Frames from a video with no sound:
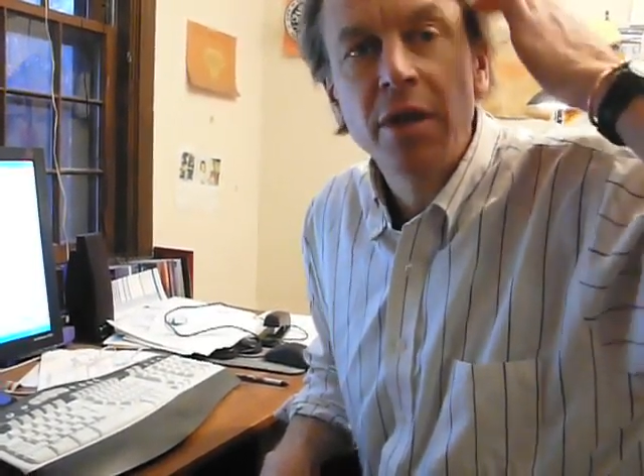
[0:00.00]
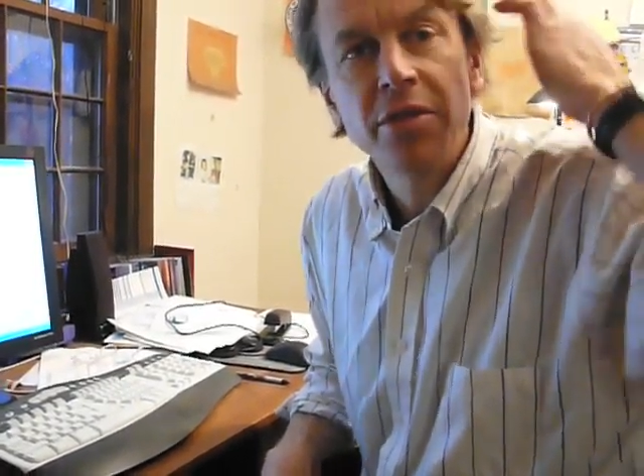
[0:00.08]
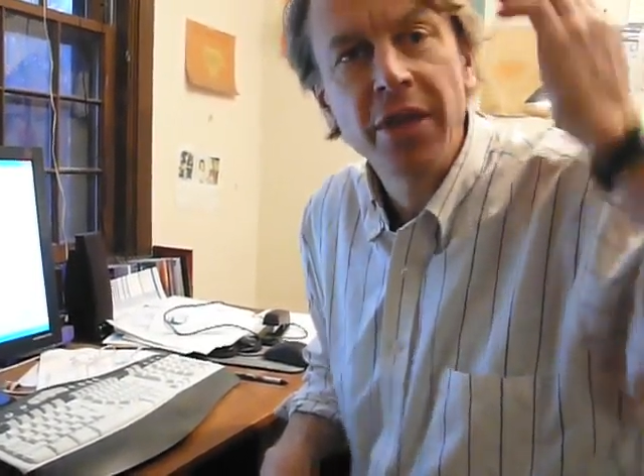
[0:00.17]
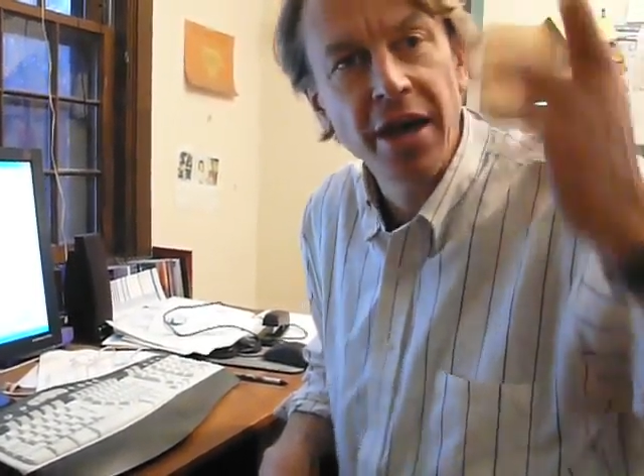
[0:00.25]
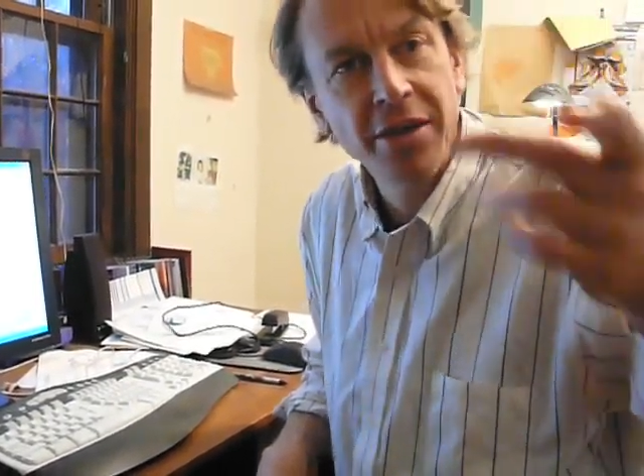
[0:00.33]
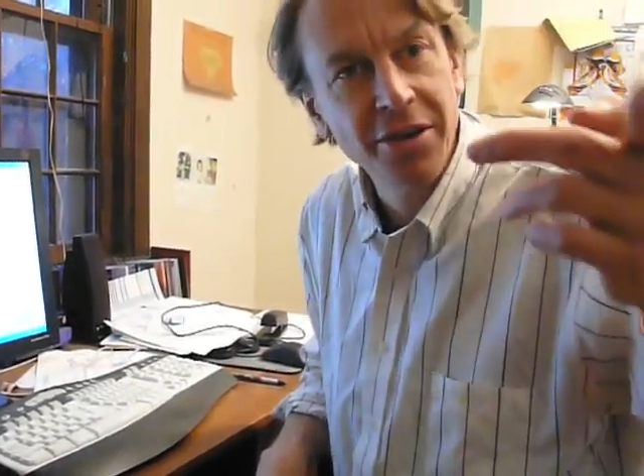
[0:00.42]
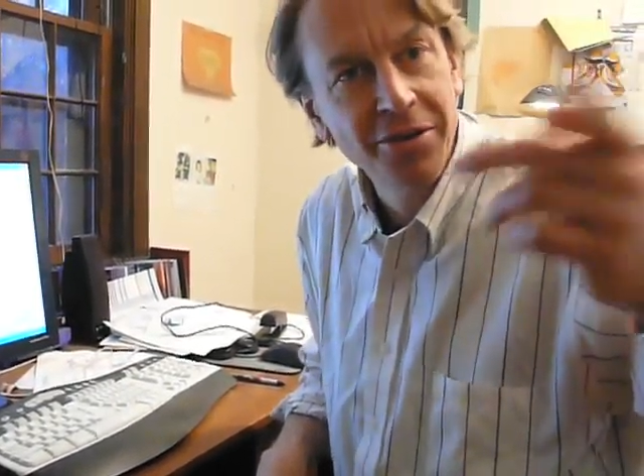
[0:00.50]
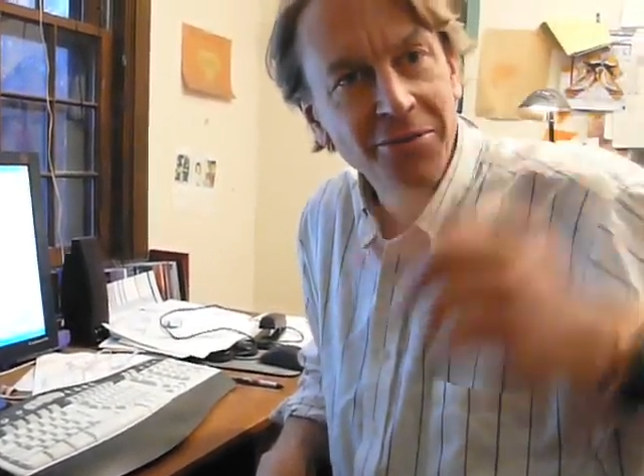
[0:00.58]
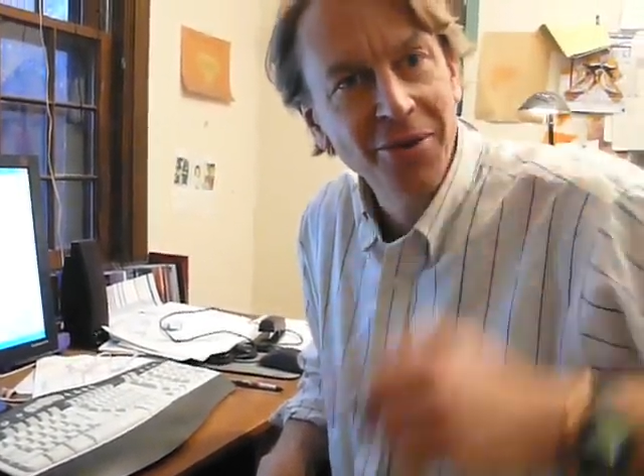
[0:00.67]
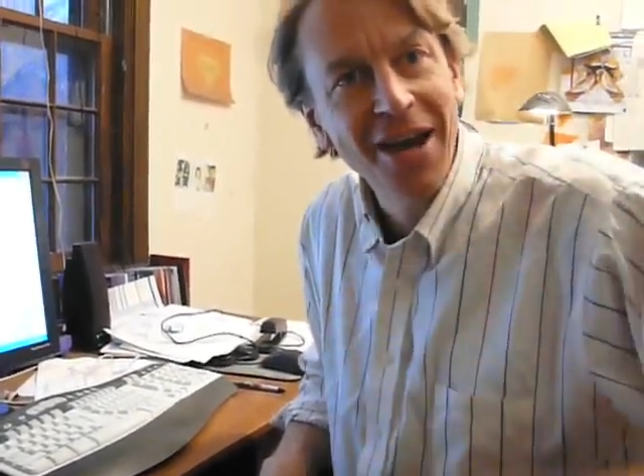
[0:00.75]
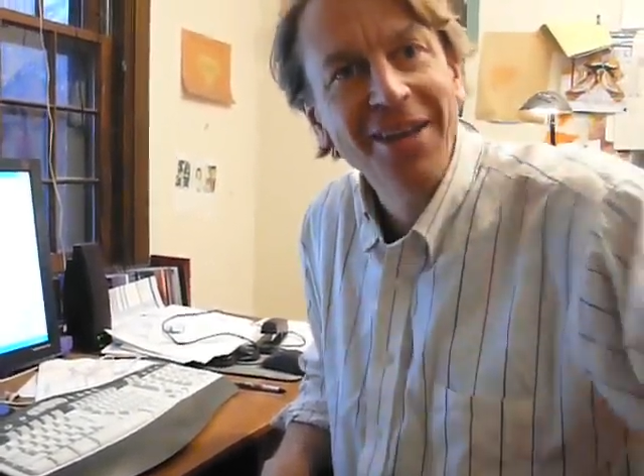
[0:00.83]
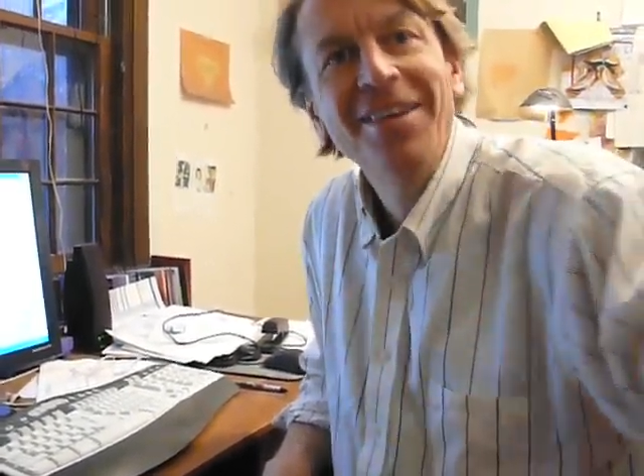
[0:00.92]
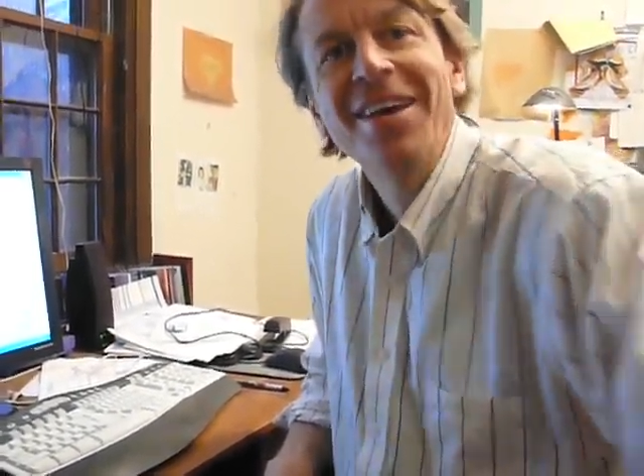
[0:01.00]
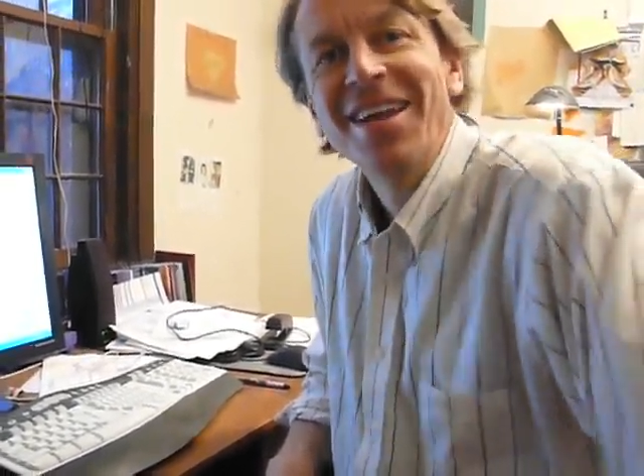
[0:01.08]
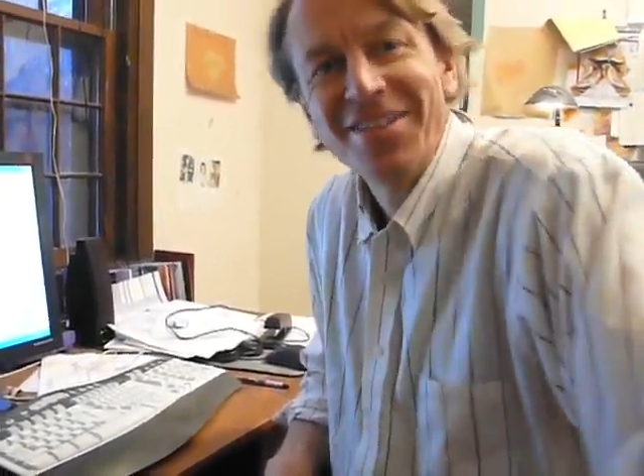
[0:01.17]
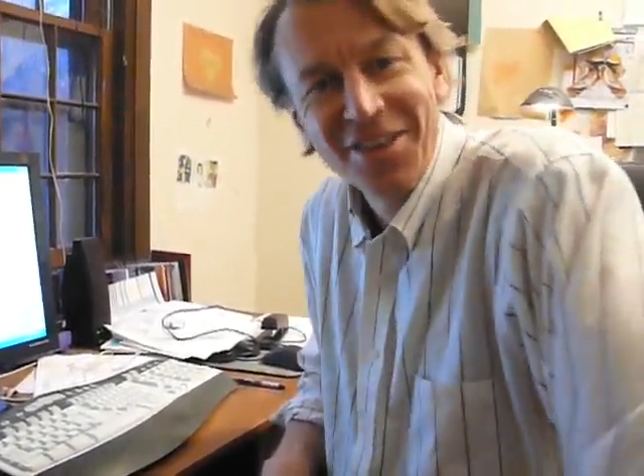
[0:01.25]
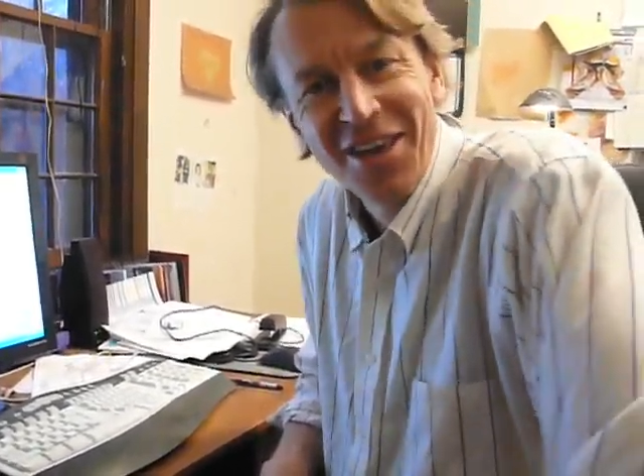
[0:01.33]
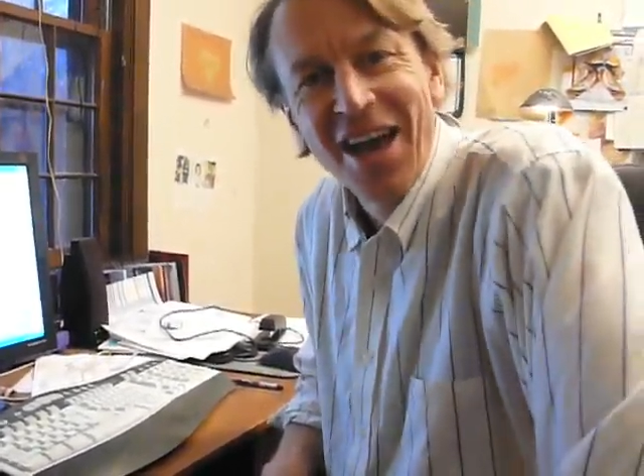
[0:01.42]
Thank you, right.
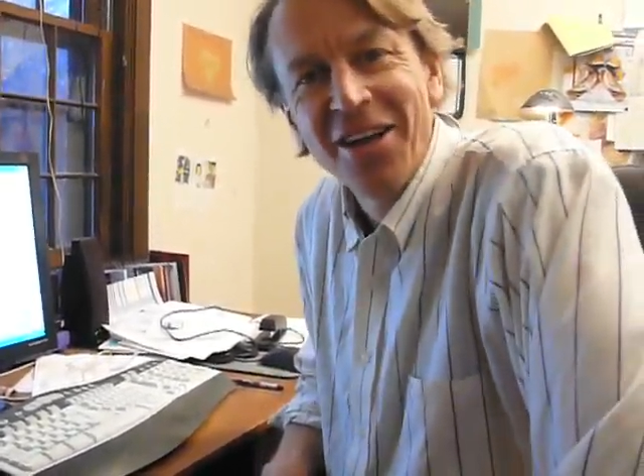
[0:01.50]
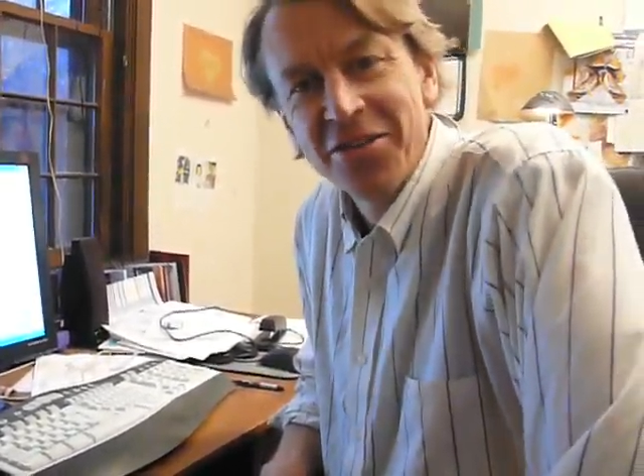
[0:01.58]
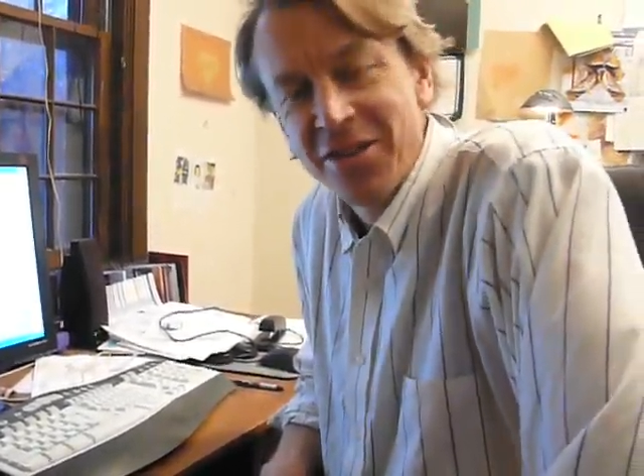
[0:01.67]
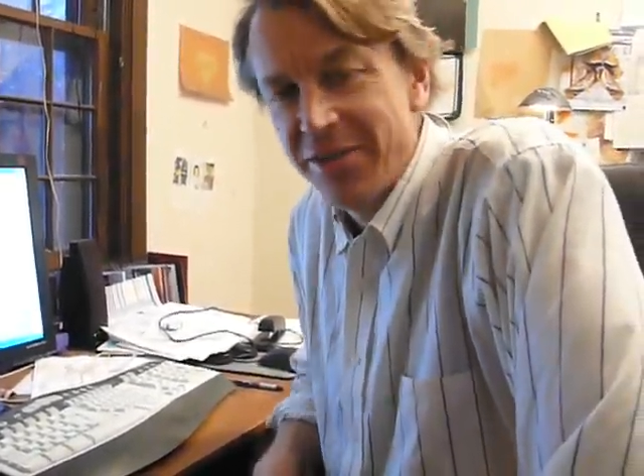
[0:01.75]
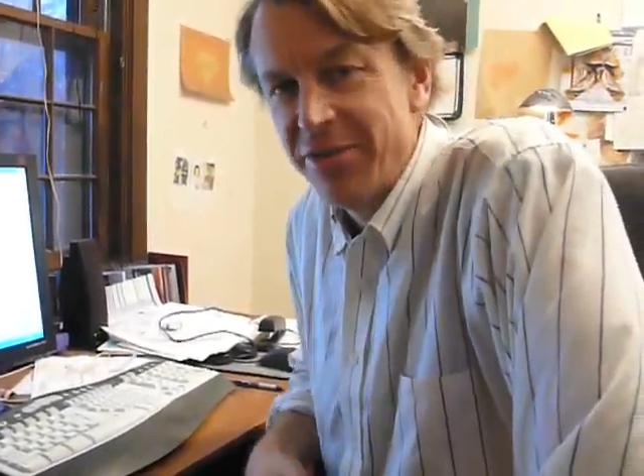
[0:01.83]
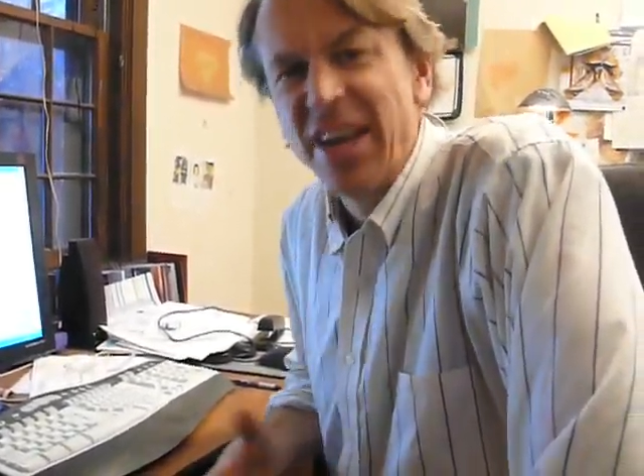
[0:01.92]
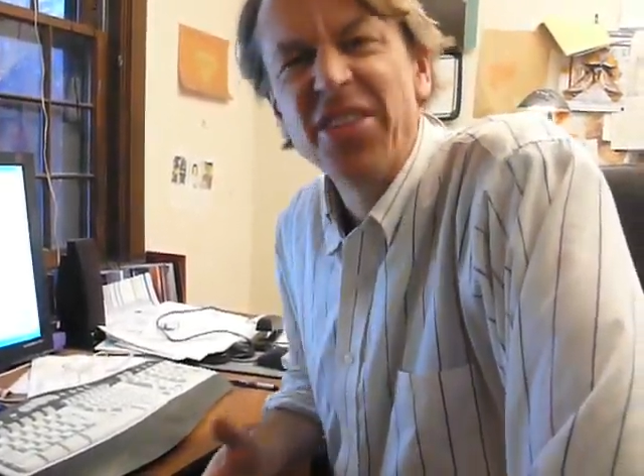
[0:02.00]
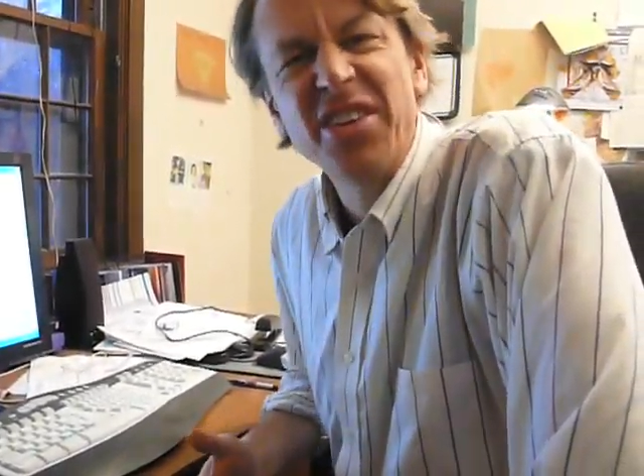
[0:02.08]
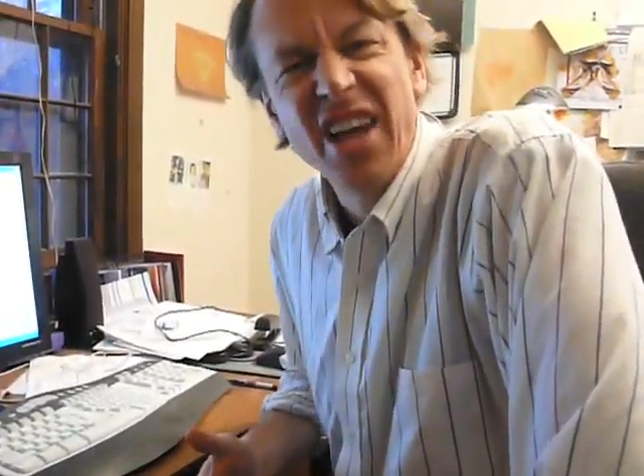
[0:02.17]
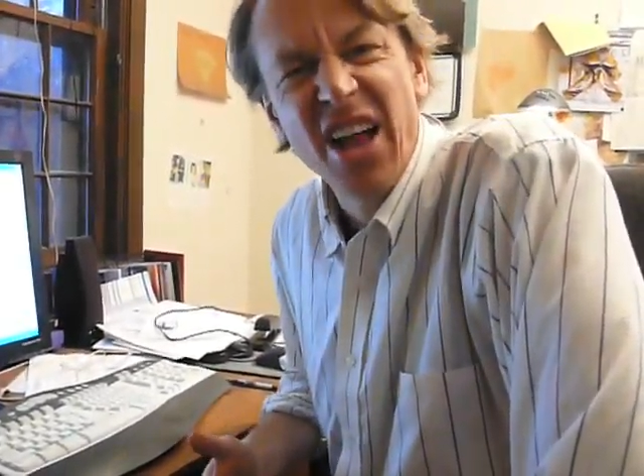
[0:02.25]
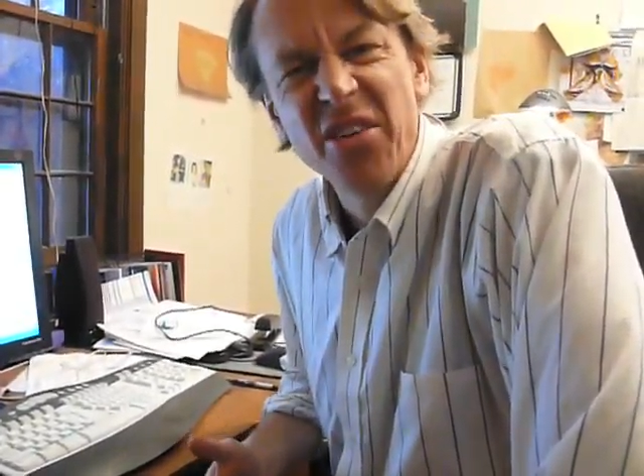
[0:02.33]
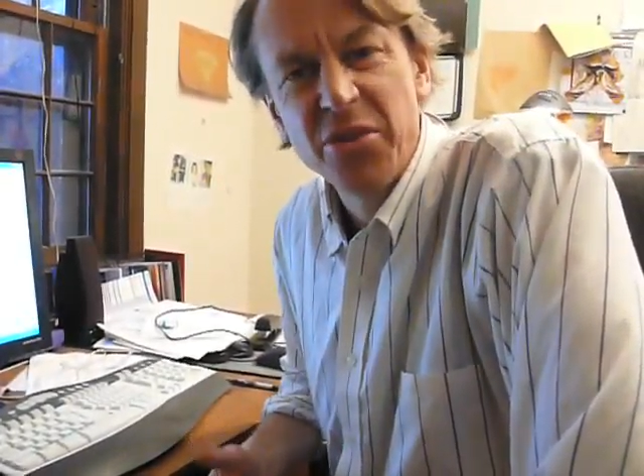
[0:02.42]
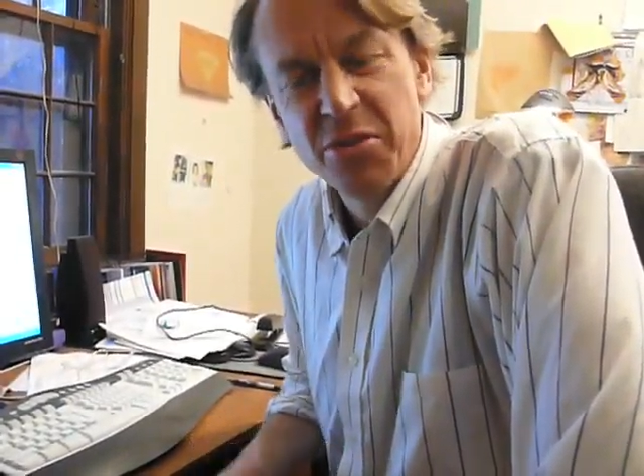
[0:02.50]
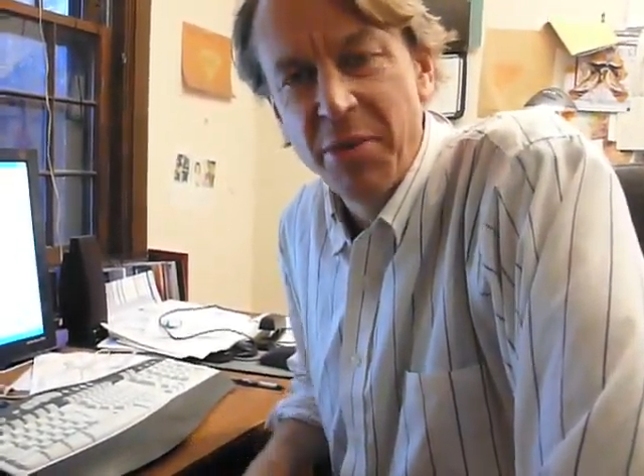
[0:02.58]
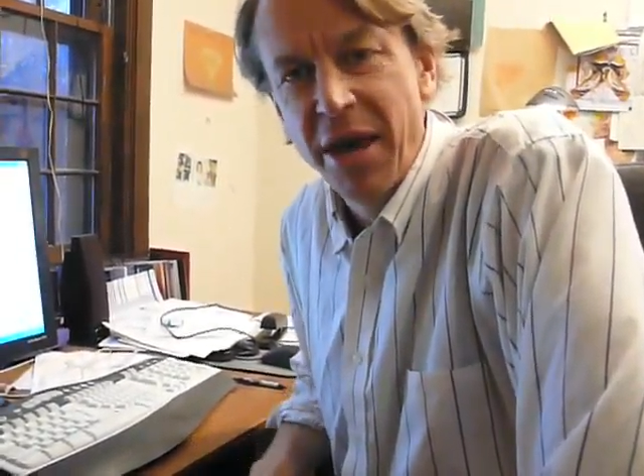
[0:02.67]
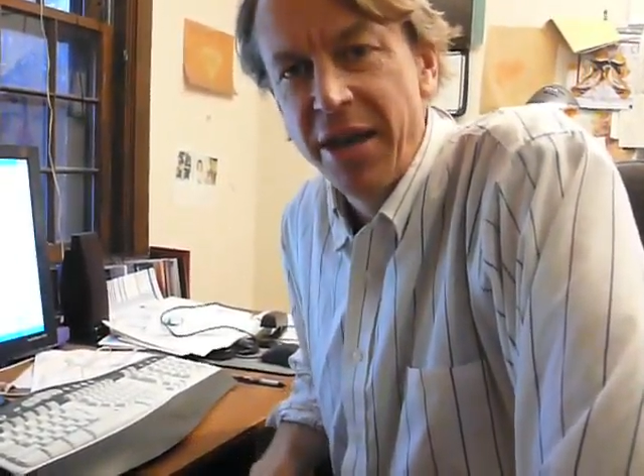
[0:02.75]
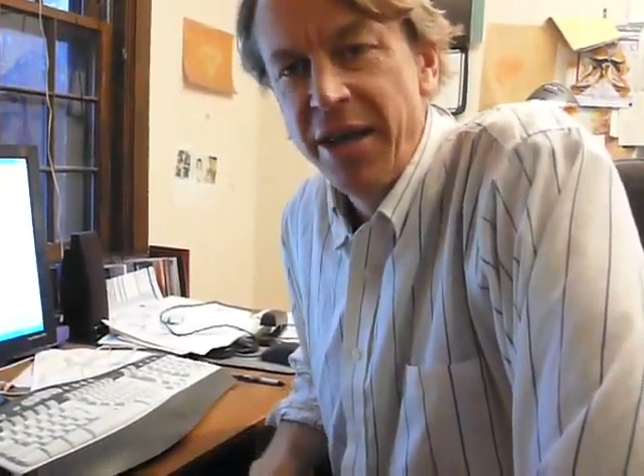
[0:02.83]
The gallons delivered, not the dollars spent.